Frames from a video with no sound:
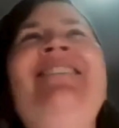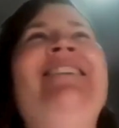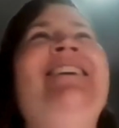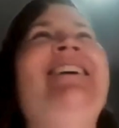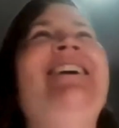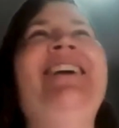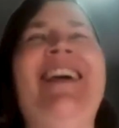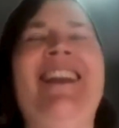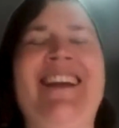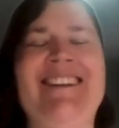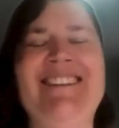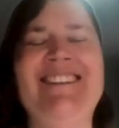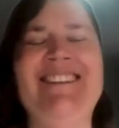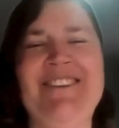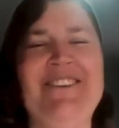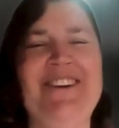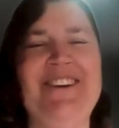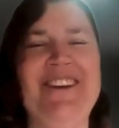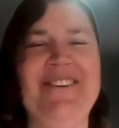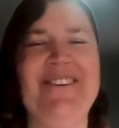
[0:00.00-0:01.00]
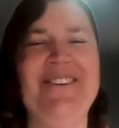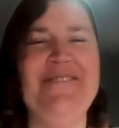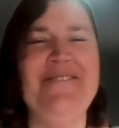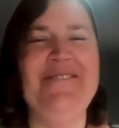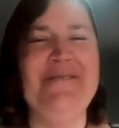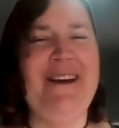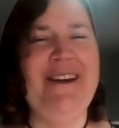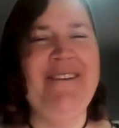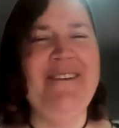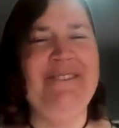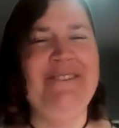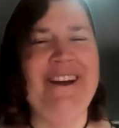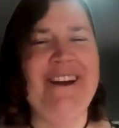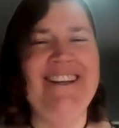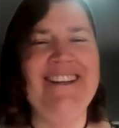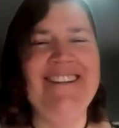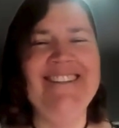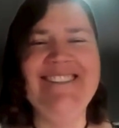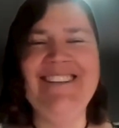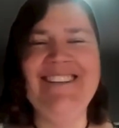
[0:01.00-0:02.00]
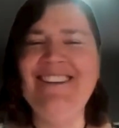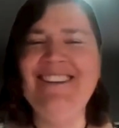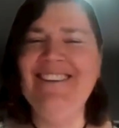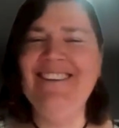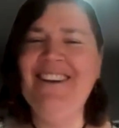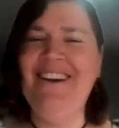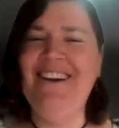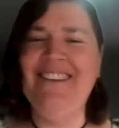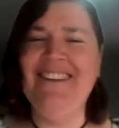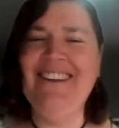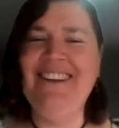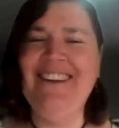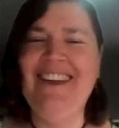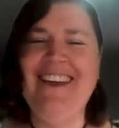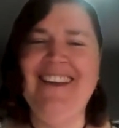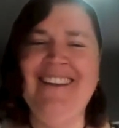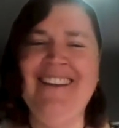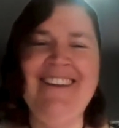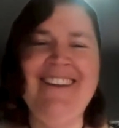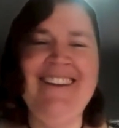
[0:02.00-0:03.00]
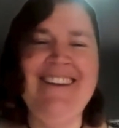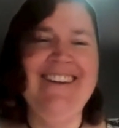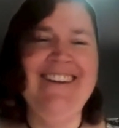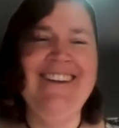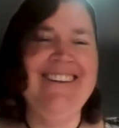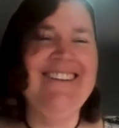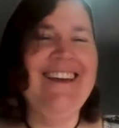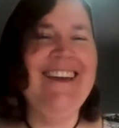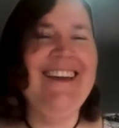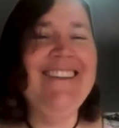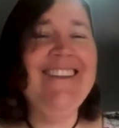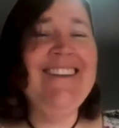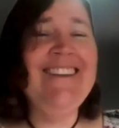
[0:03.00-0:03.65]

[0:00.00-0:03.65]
finally getting to interview my friend and colleague, Kaleigh.